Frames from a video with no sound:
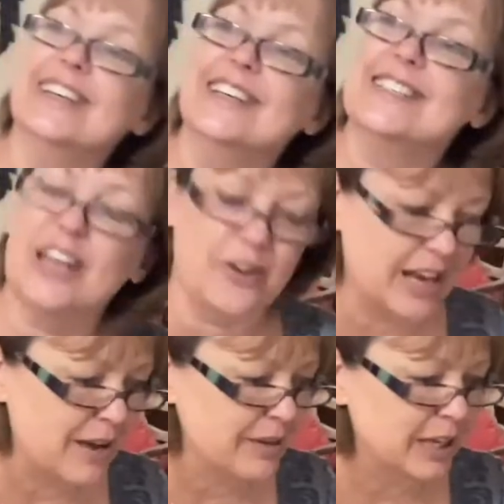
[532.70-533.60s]
So
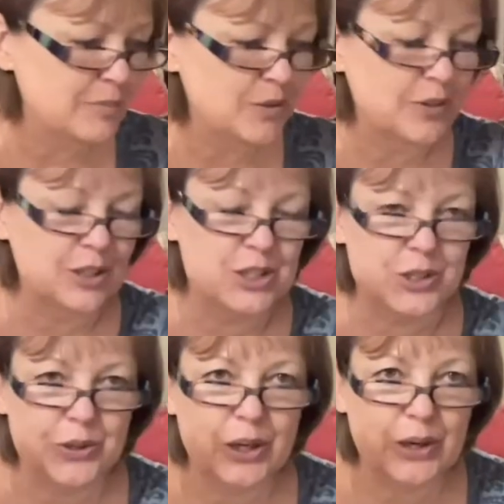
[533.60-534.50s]
now we're going to move on
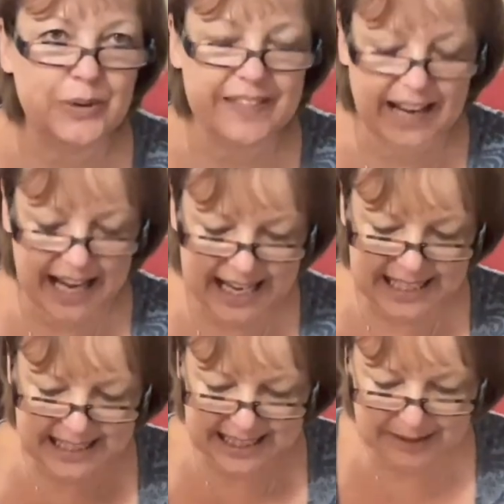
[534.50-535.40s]
to gluing the legs.